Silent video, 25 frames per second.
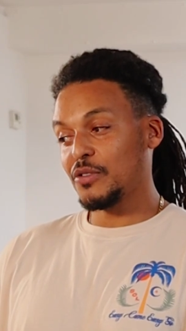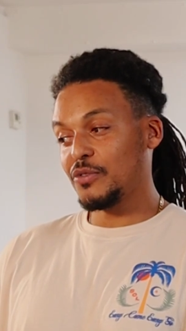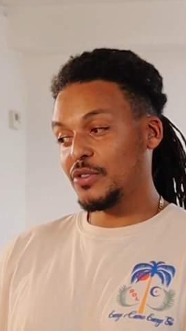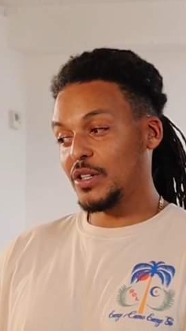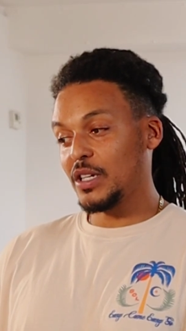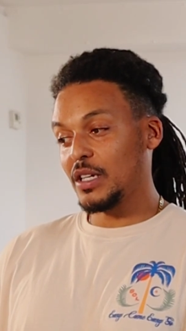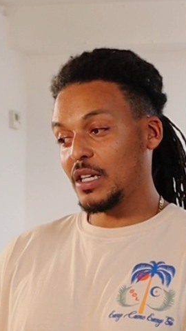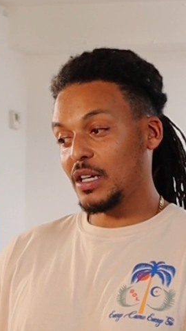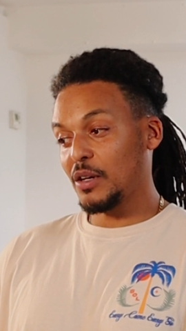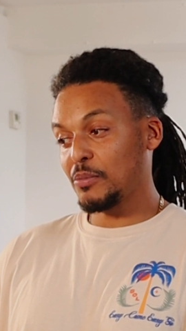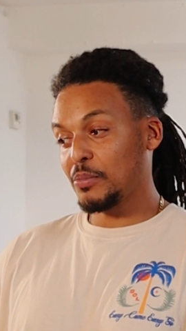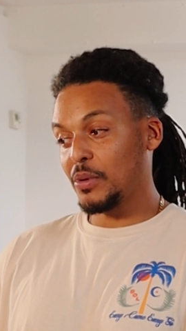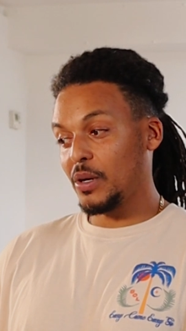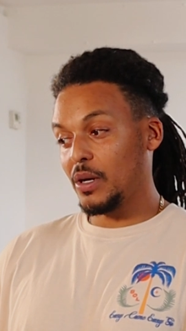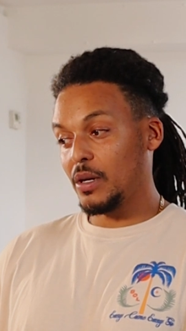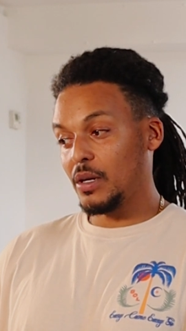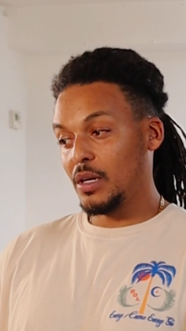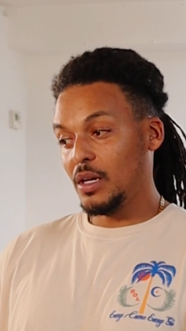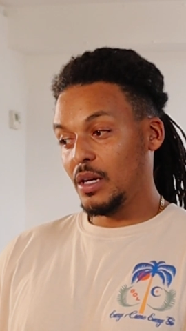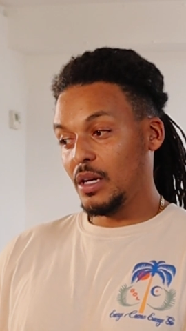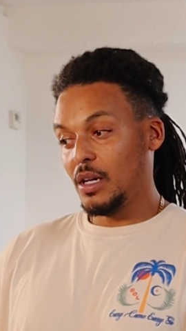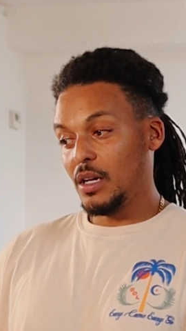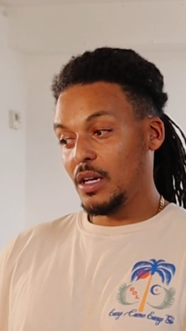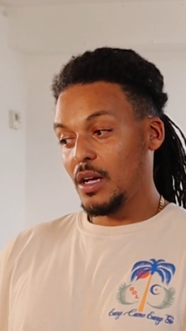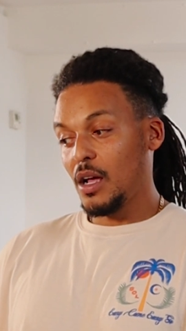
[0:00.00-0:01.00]
I think,
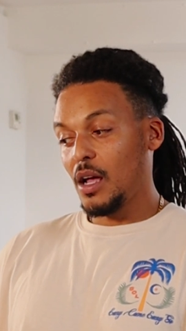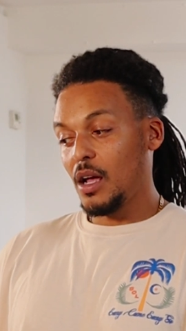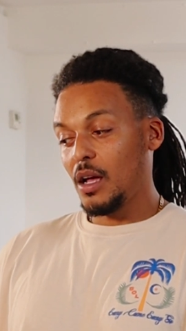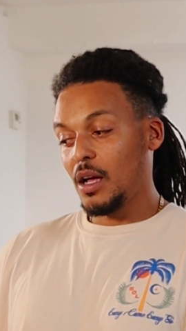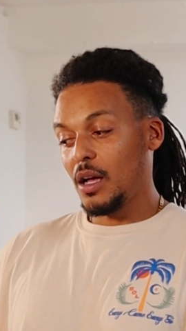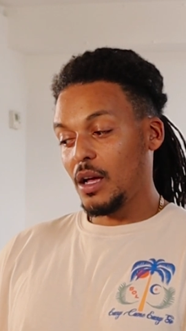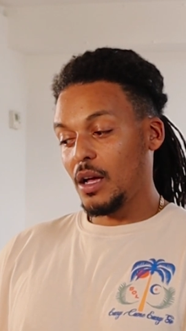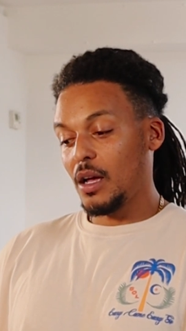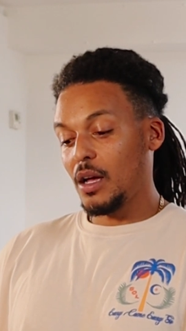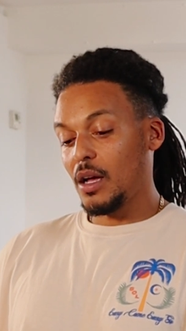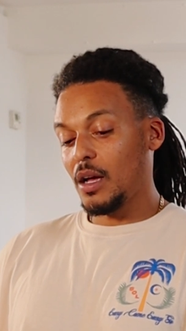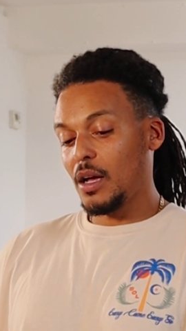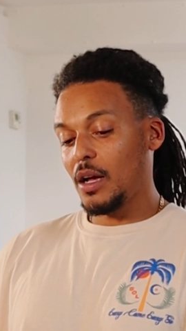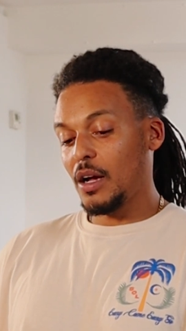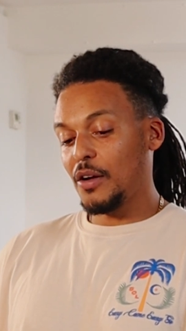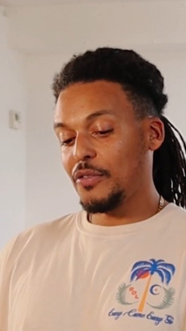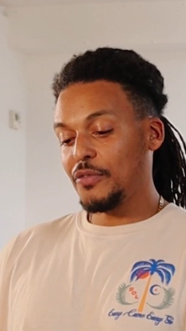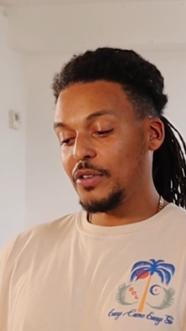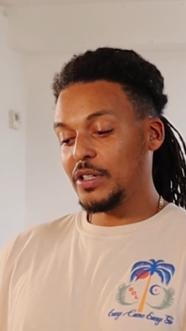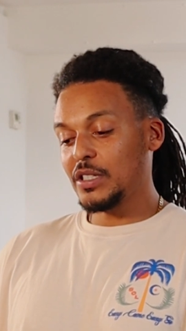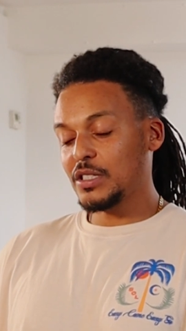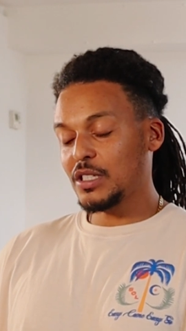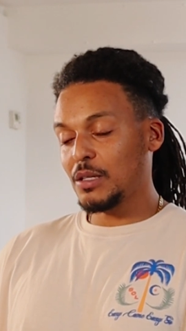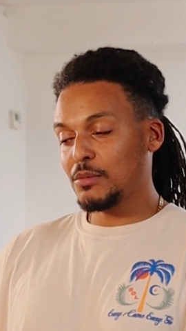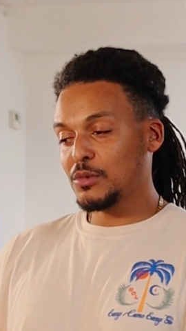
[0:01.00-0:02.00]
but I
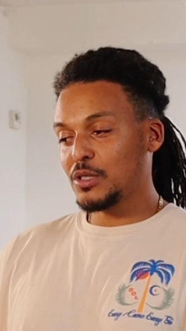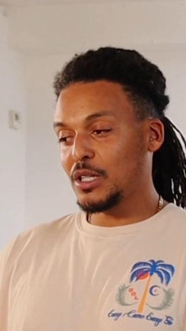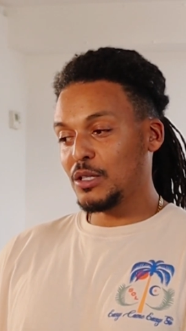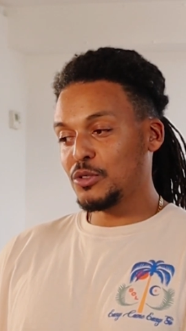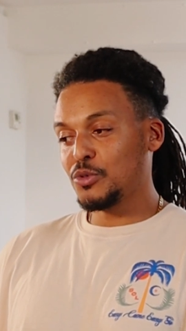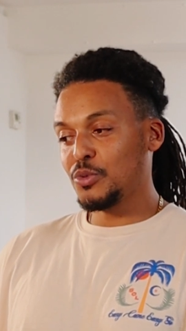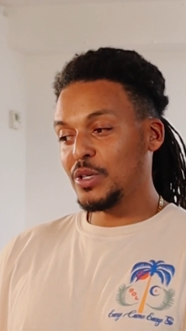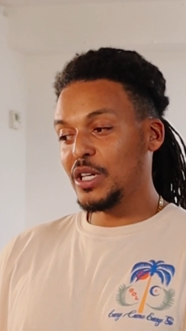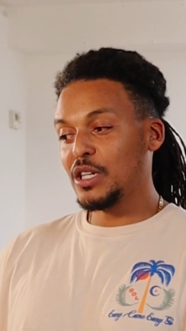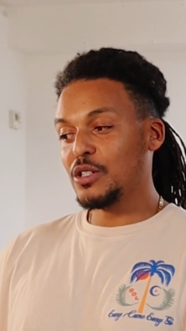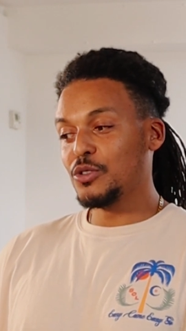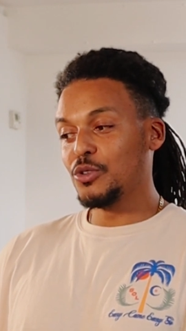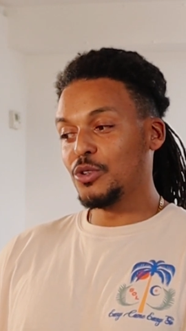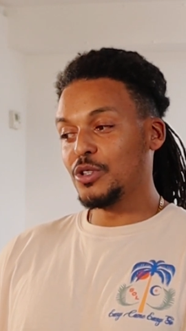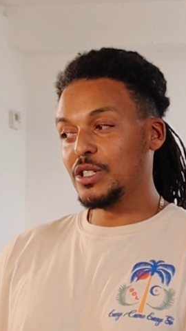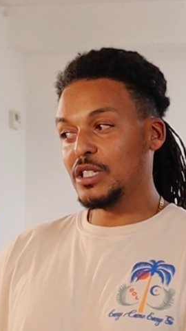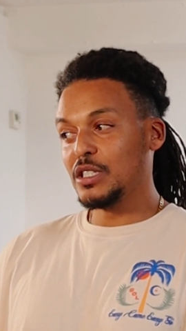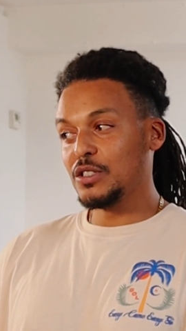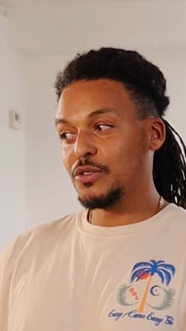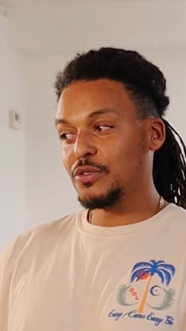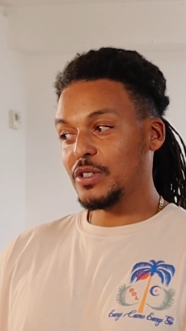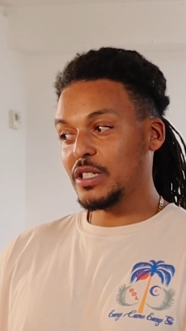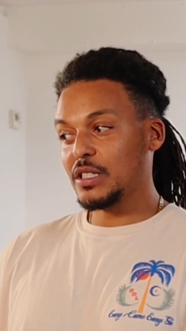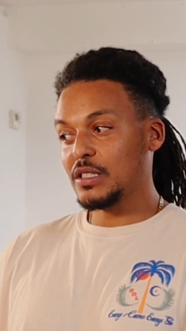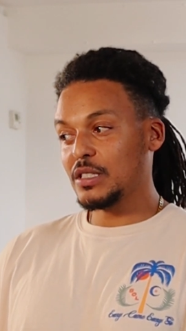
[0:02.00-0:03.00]
think sometimes we ignore
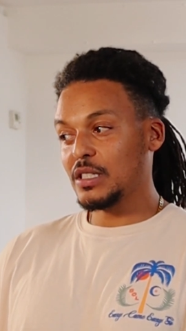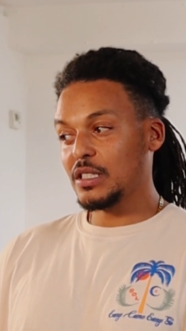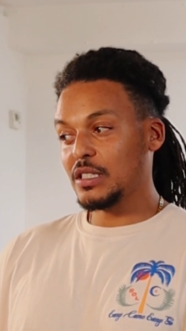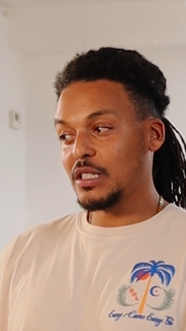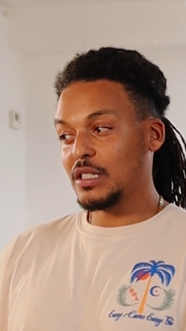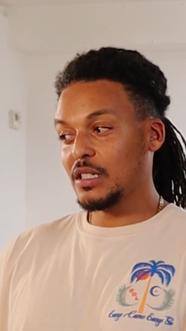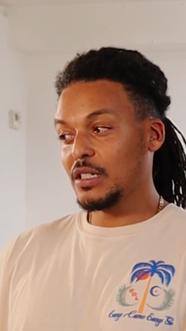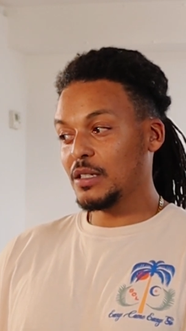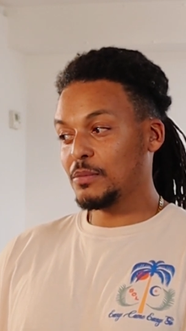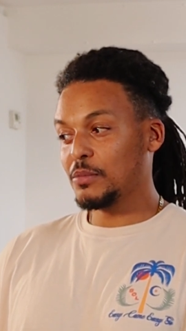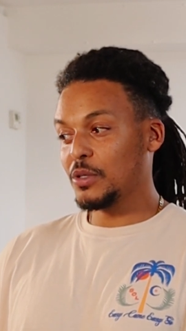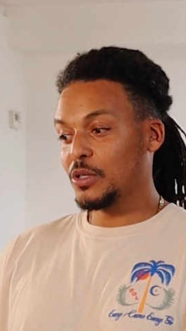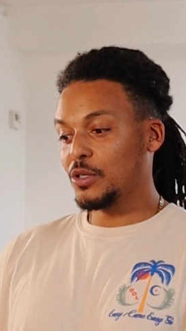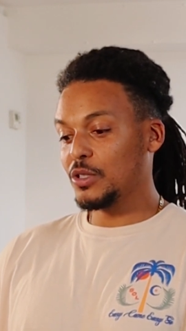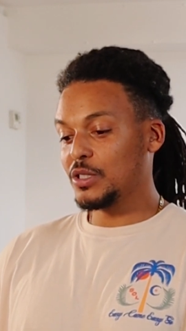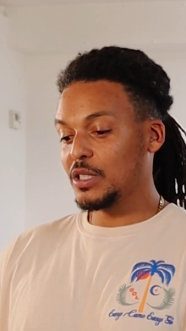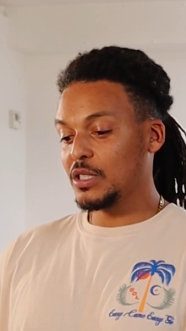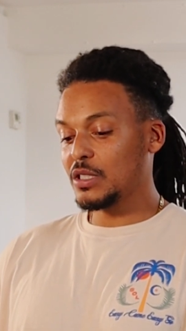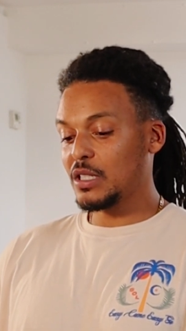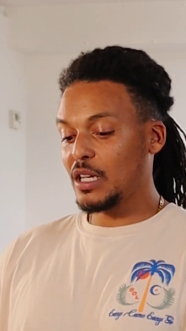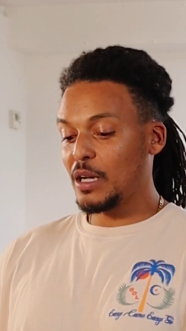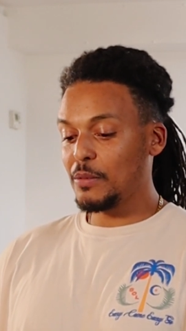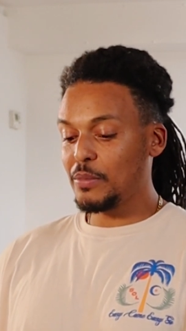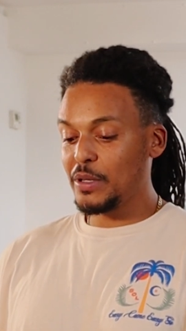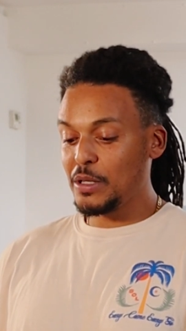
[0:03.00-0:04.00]
these things, isn't it? Because
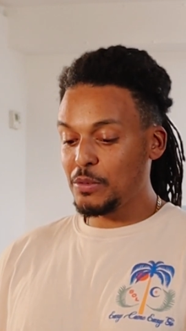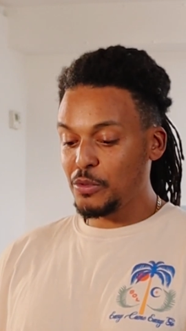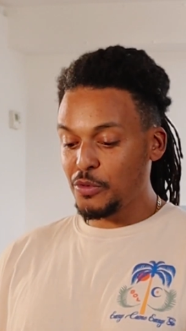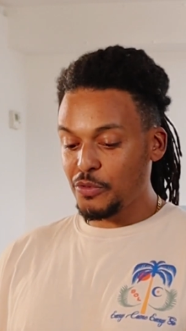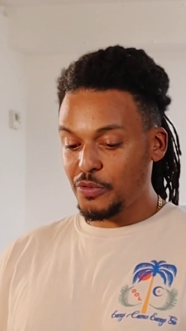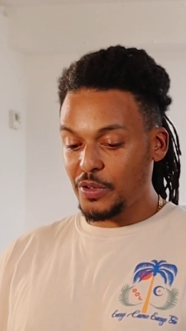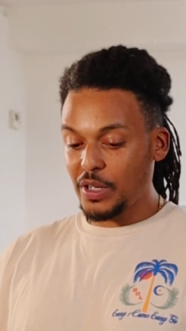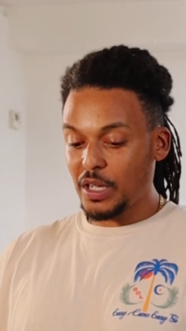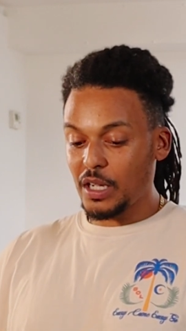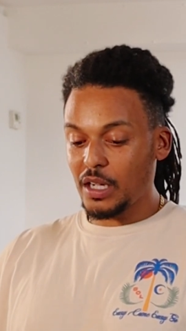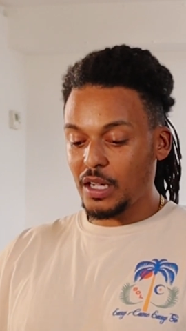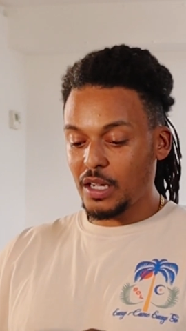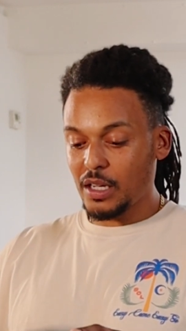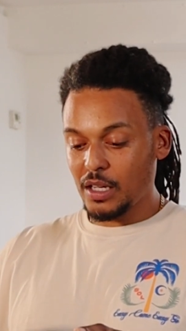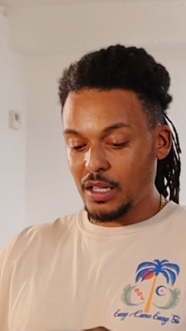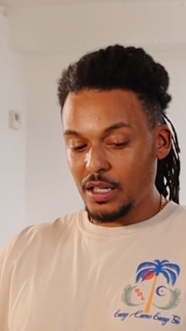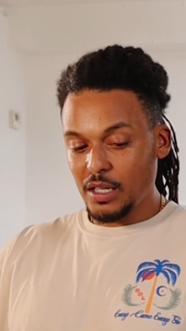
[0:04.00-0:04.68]
it's like people think,